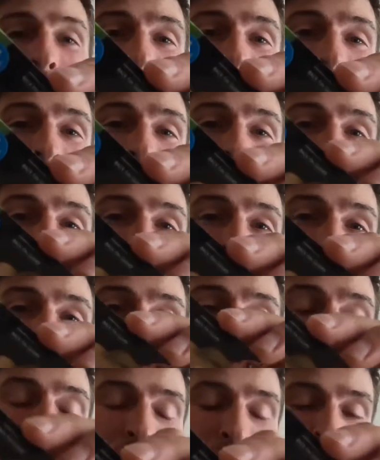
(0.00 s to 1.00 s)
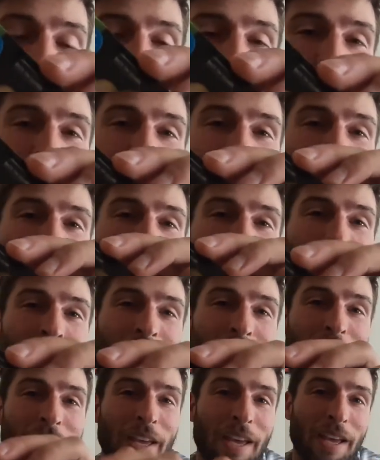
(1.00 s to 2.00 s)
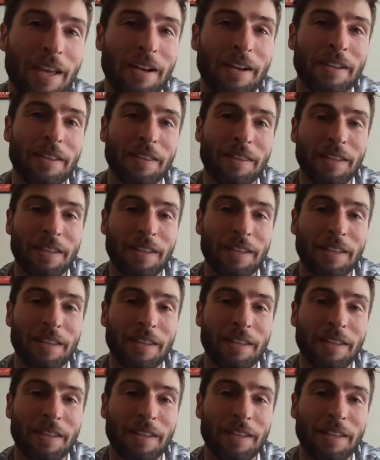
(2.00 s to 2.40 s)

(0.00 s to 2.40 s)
Bass Dark Sleeper again.